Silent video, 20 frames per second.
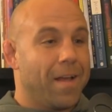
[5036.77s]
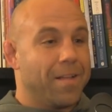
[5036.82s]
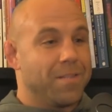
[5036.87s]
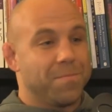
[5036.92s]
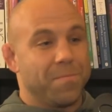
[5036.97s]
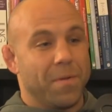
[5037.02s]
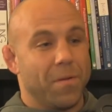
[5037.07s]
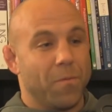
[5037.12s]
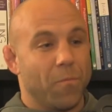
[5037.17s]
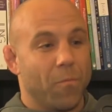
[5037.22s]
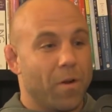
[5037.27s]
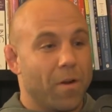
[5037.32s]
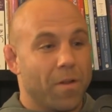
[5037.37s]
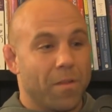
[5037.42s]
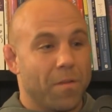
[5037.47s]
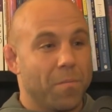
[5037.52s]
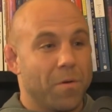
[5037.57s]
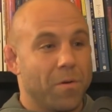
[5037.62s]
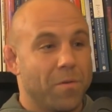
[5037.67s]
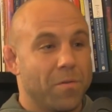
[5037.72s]
has been
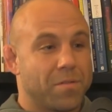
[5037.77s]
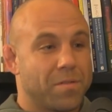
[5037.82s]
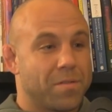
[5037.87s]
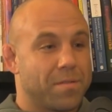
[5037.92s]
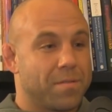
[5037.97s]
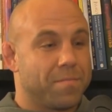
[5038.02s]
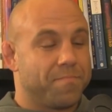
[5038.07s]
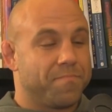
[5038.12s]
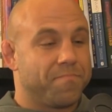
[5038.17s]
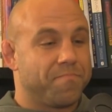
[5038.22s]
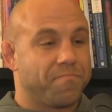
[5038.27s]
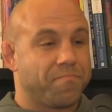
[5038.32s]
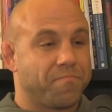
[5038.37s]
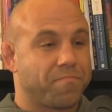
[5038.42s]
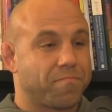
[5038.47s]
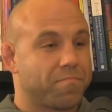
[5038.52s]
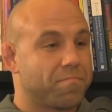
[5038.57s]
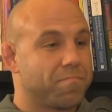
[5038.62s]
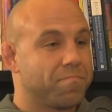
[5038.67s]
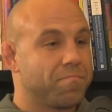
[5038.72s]
one of the most
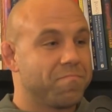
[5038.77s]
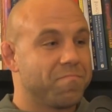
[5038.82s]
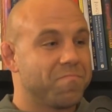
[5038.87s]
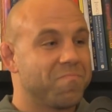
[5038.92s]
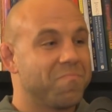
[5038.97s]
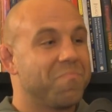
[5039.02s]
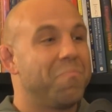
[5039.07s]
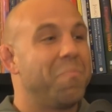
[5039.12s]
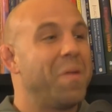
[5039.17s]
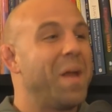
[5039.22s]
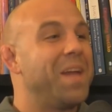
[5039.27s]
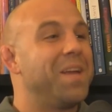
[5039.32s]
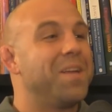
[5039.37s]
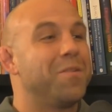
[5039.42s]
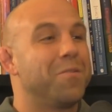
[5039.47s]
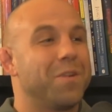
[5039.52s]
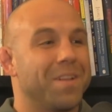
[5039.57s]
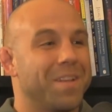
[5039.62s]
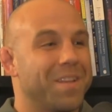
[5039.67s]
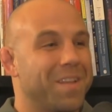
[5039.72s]

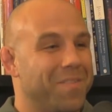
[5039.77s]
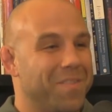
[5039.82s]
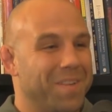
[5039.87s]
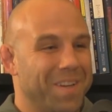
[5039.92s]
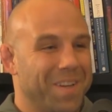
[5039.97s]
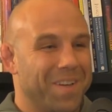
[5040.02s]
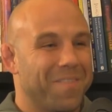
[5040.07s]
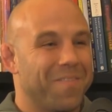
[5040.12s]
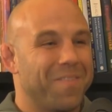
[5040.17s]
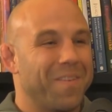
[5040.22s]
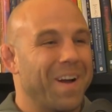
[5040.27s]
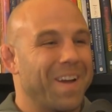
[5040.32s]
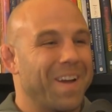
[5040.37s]
pain relieving,